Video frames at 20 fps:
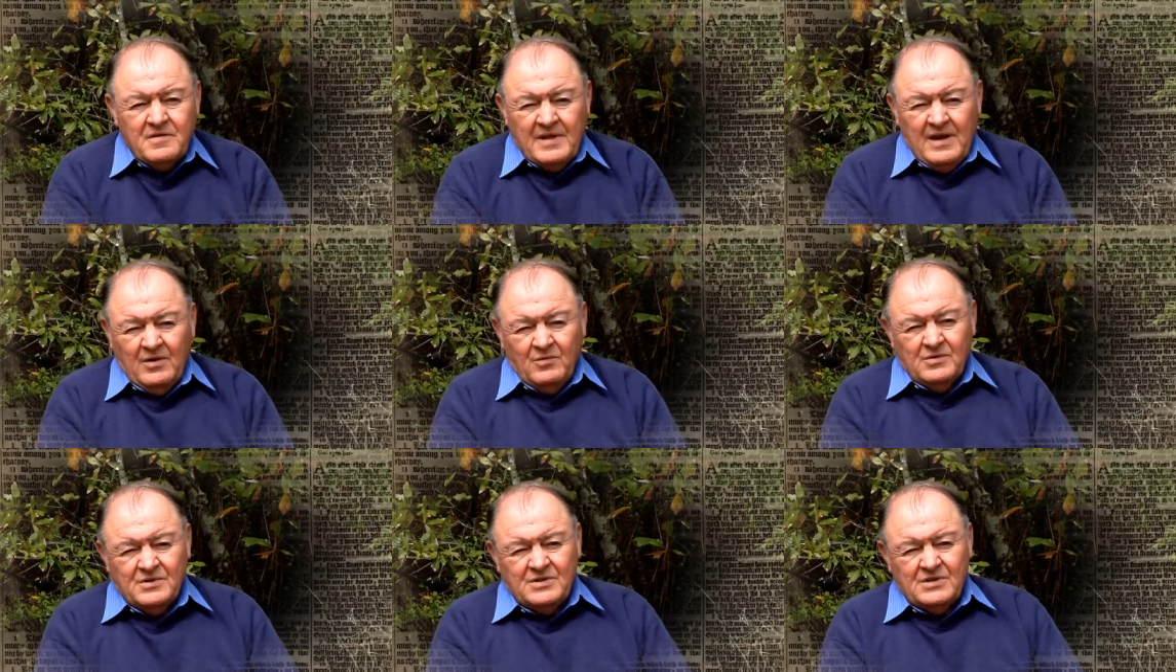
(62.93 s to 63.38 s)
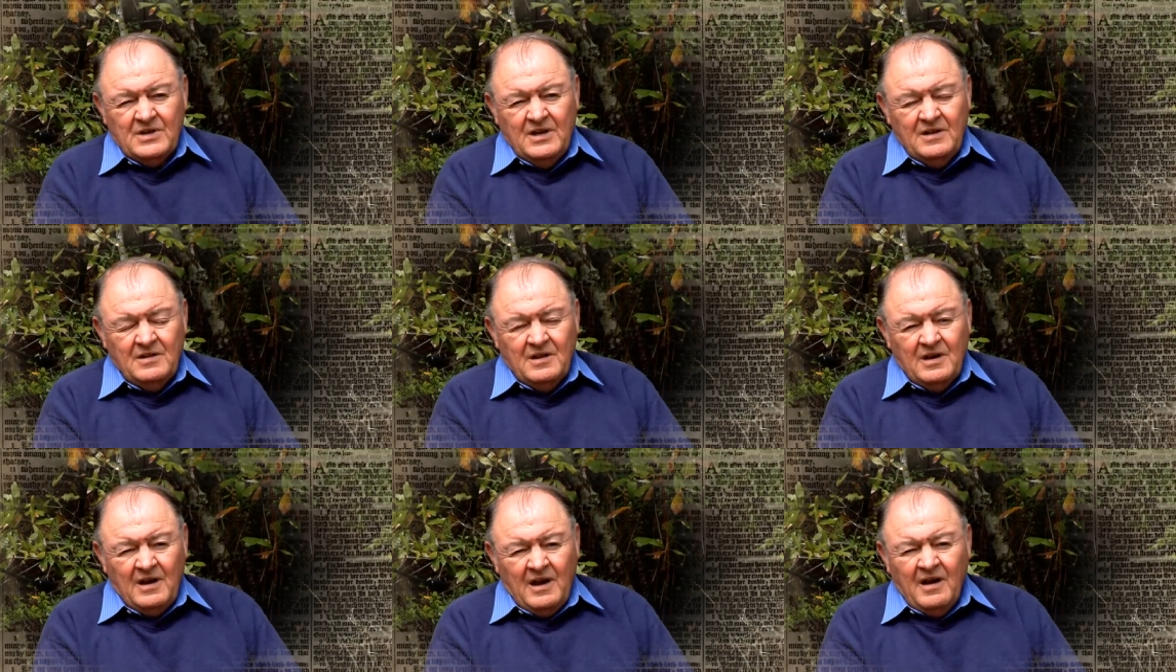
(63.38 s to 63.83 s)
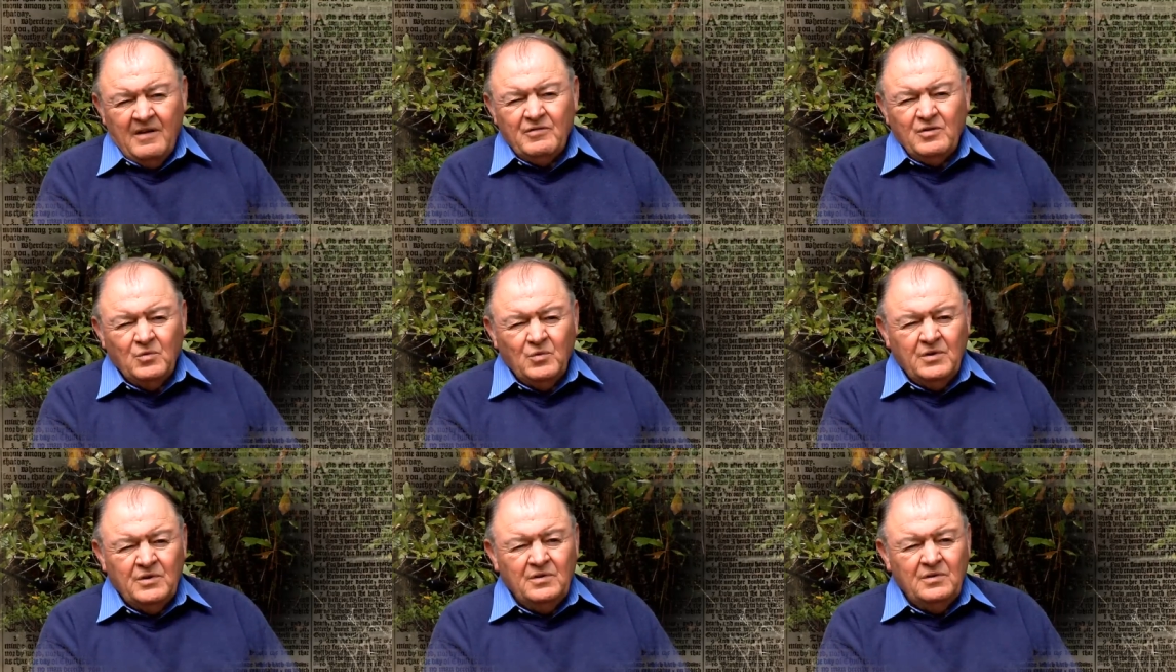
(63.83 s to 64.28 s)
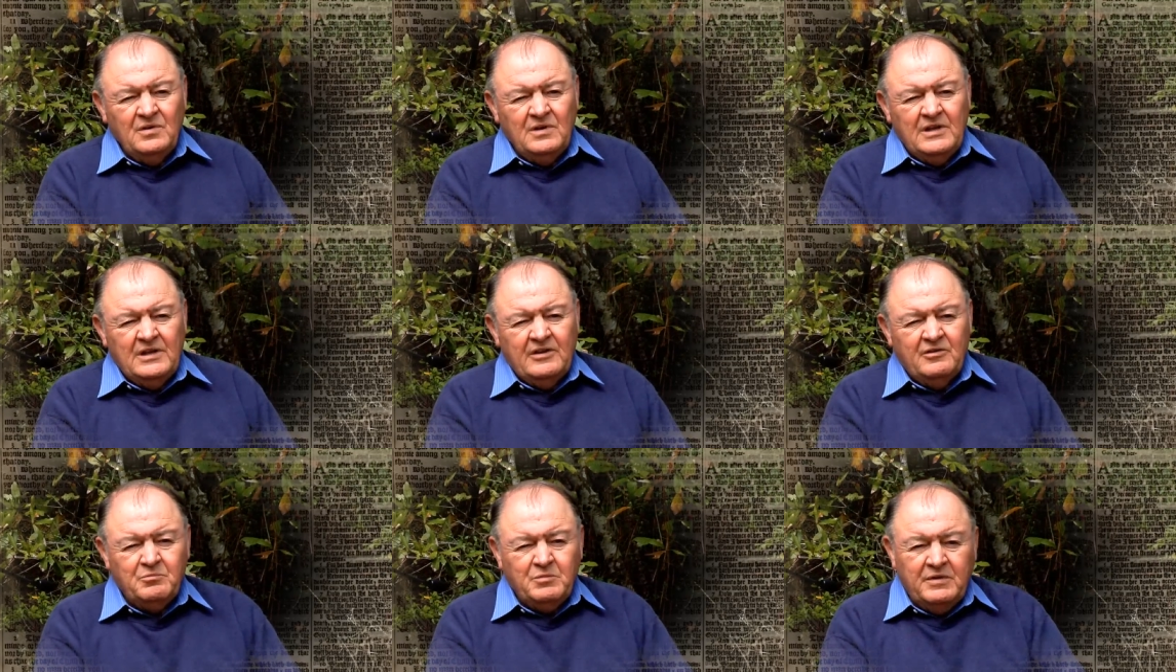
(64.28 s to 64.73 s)
that would say that everyone who
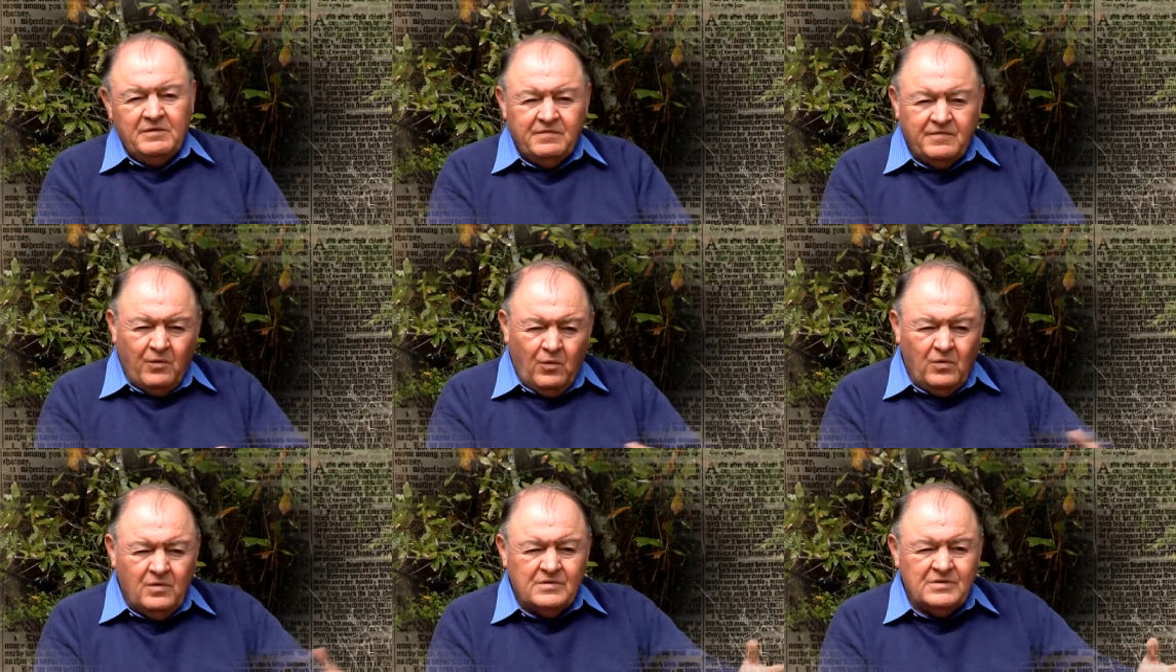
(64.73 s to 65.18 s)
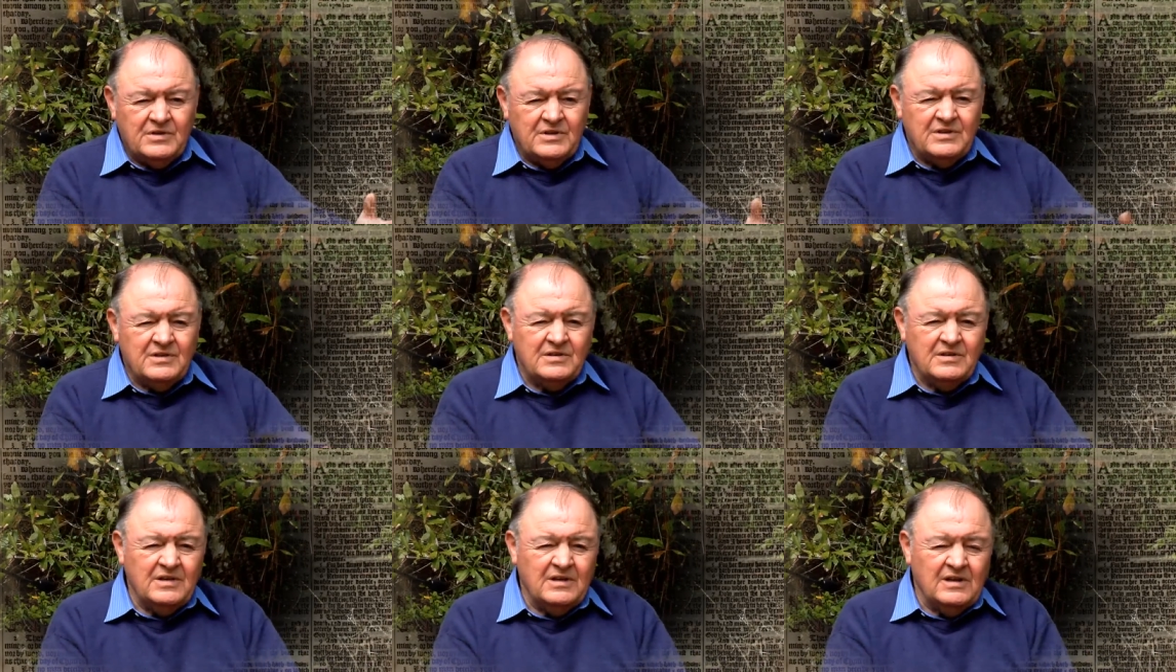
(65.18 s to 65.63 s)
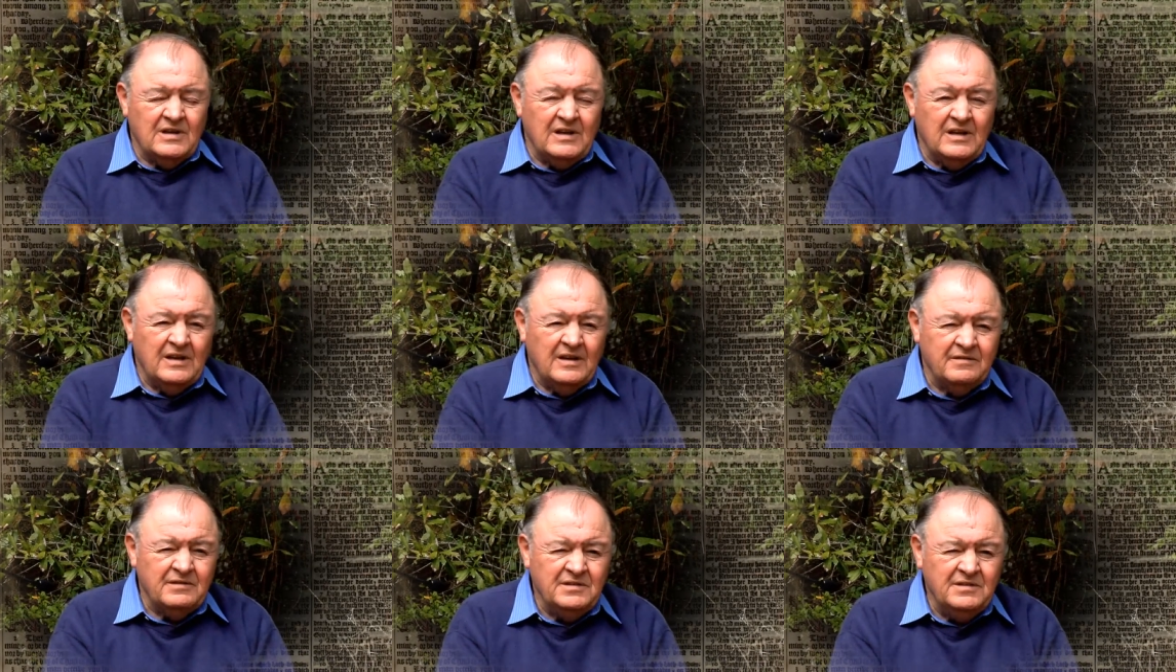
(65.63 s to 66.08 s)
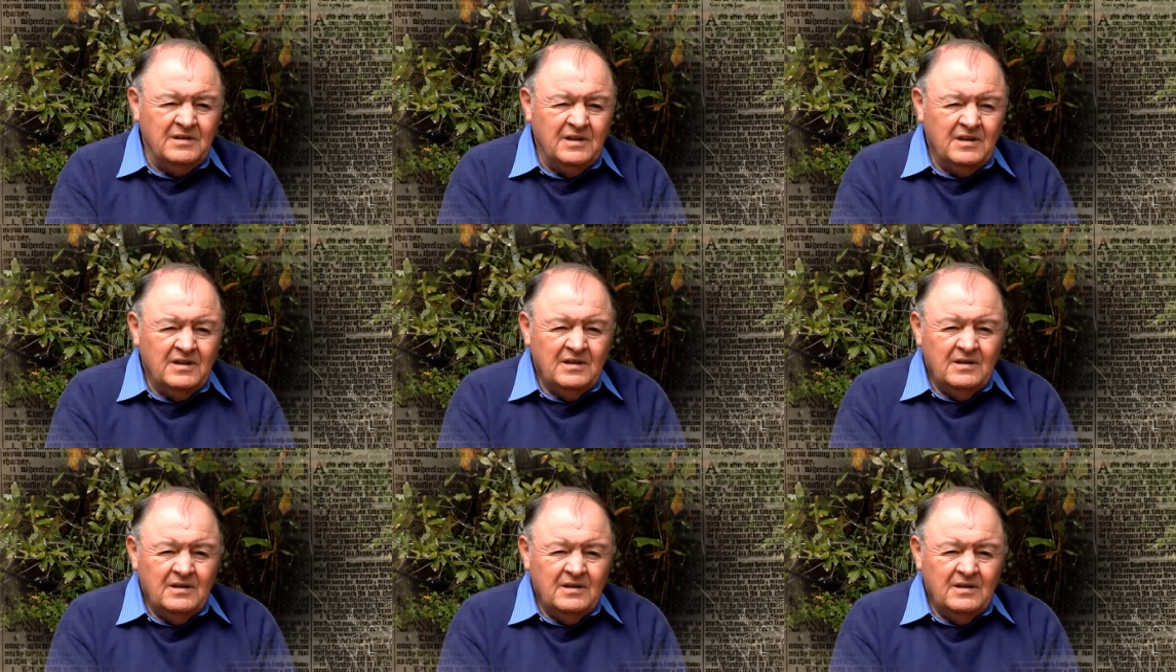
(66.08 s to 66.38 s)
lived before 1611